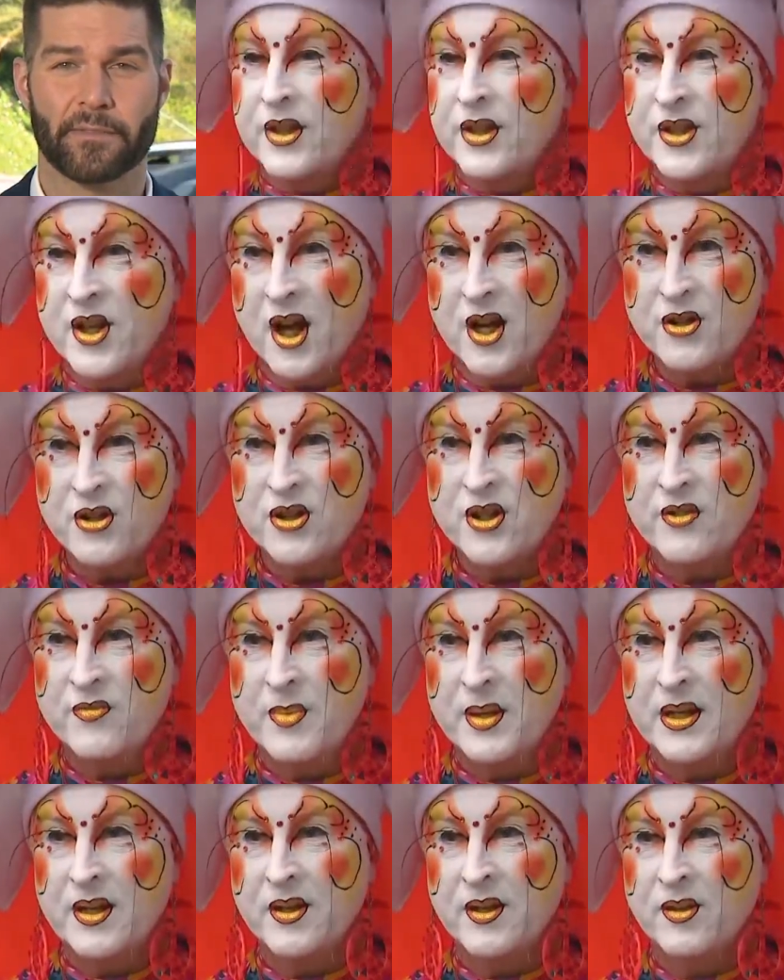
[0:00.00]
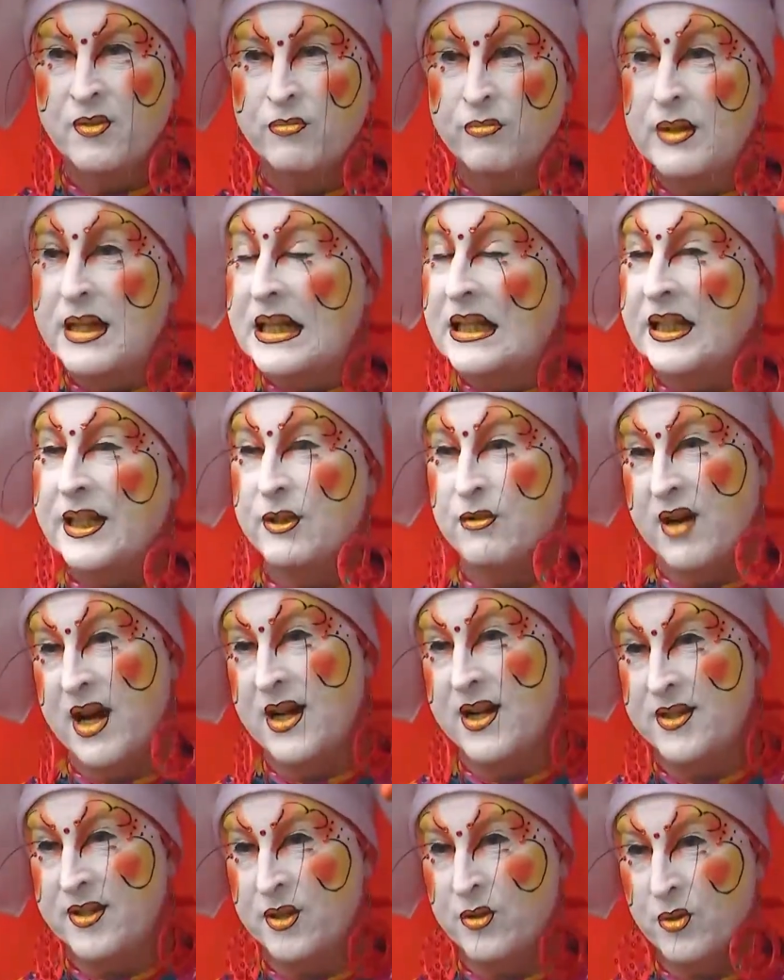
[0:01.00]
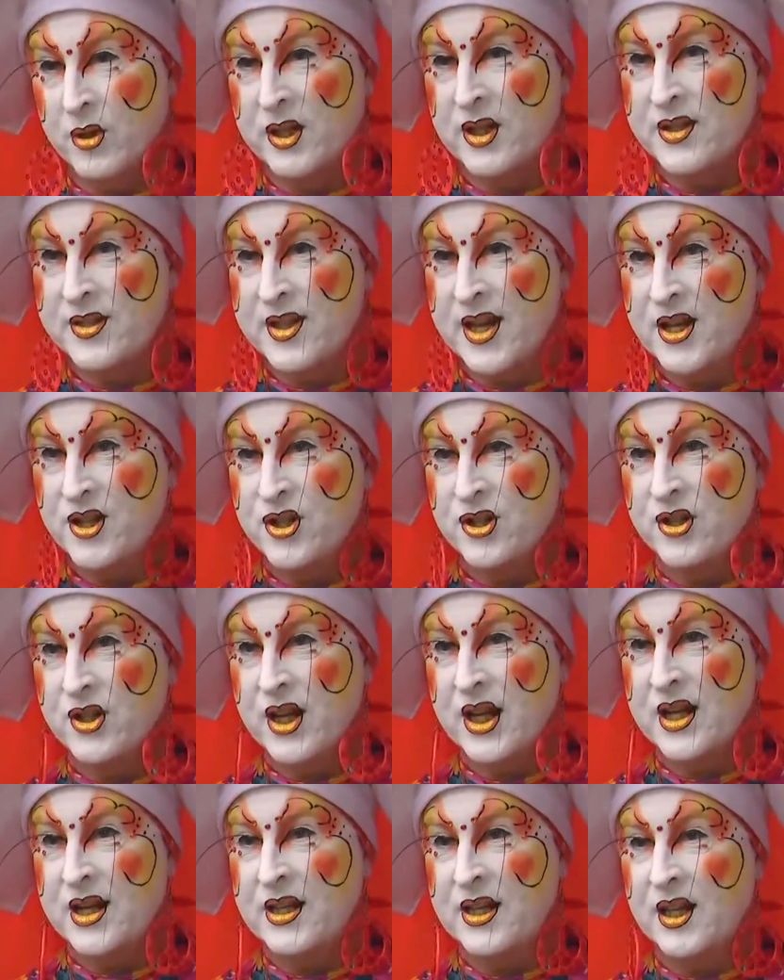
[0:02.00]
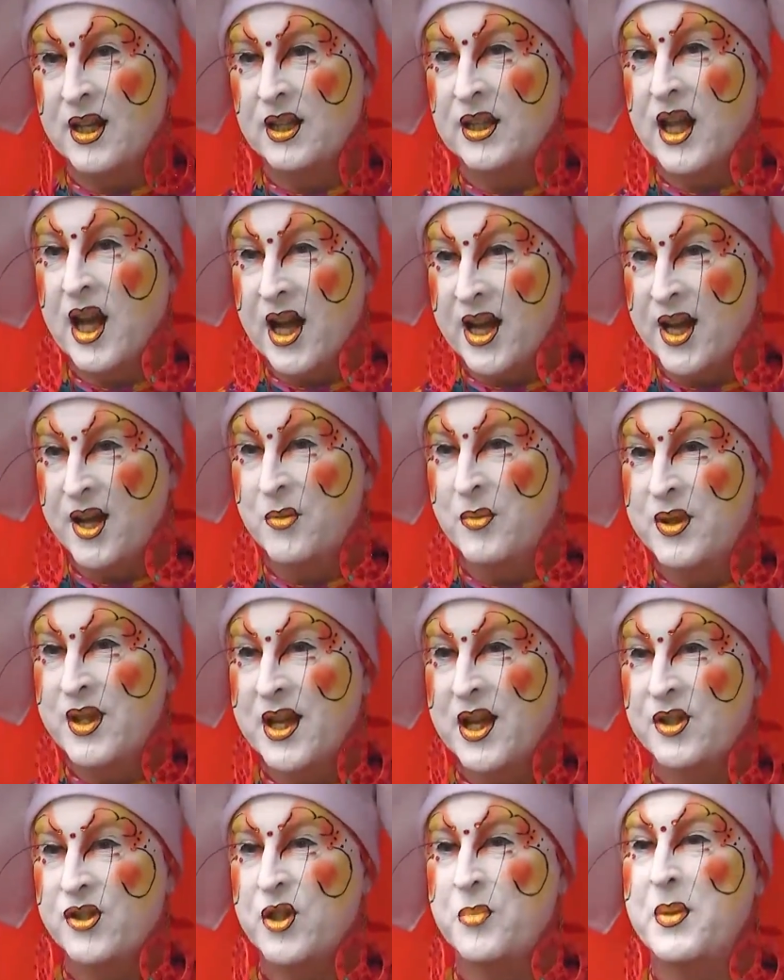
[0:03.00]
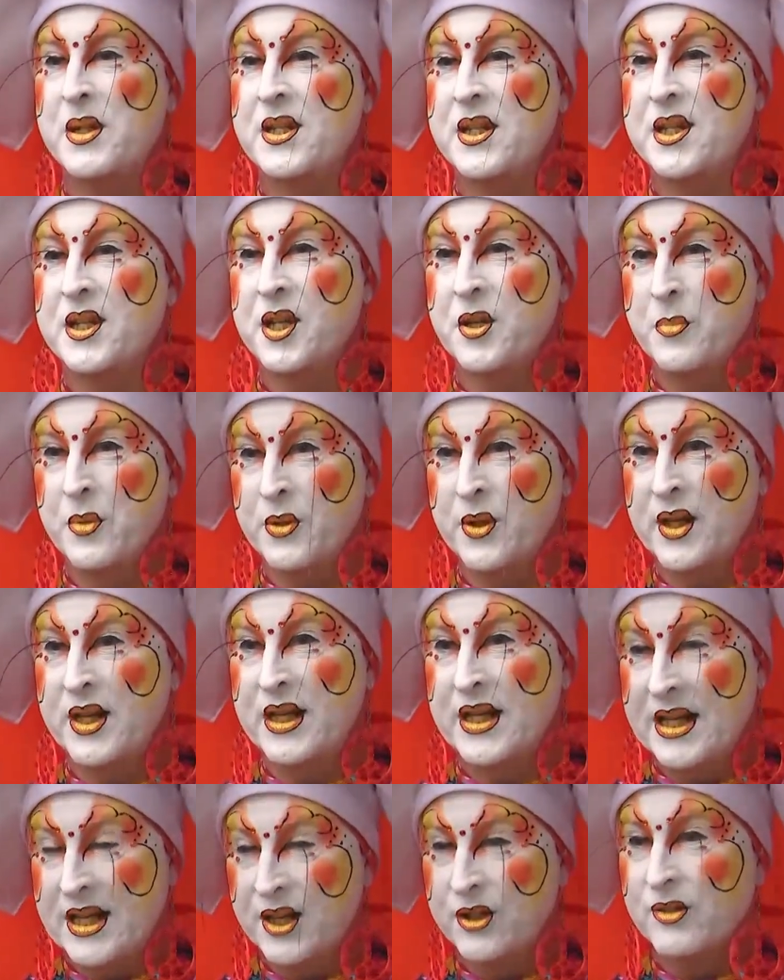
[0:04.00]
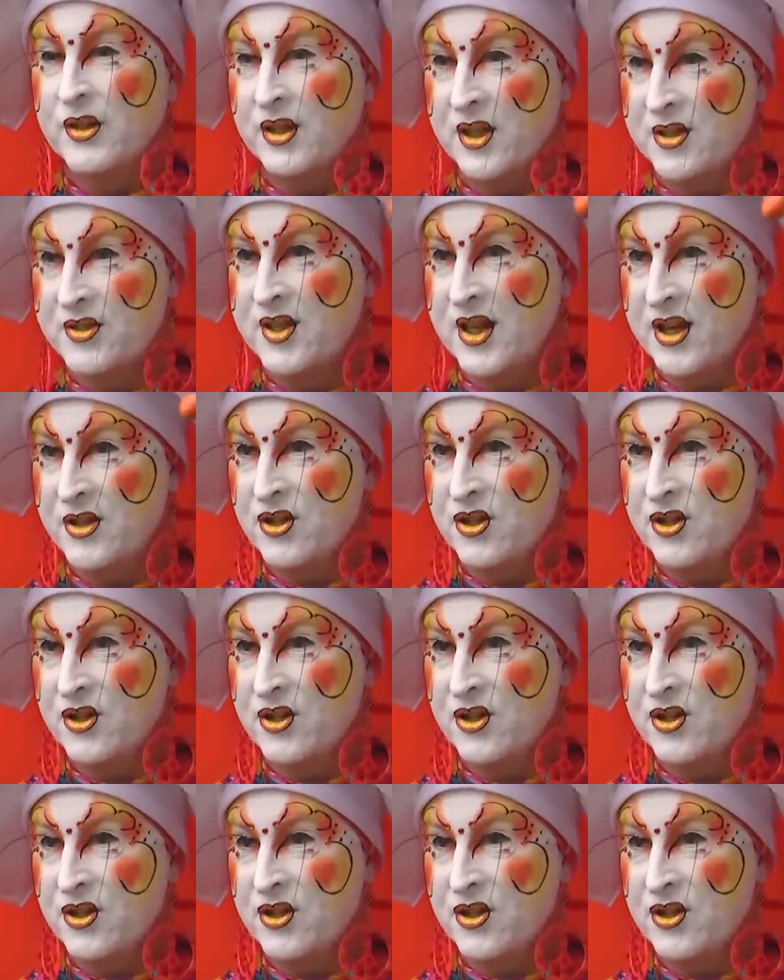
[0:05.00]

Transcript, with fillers: The Dodgers have been really great as an organization in allying with the LGBT community here in Los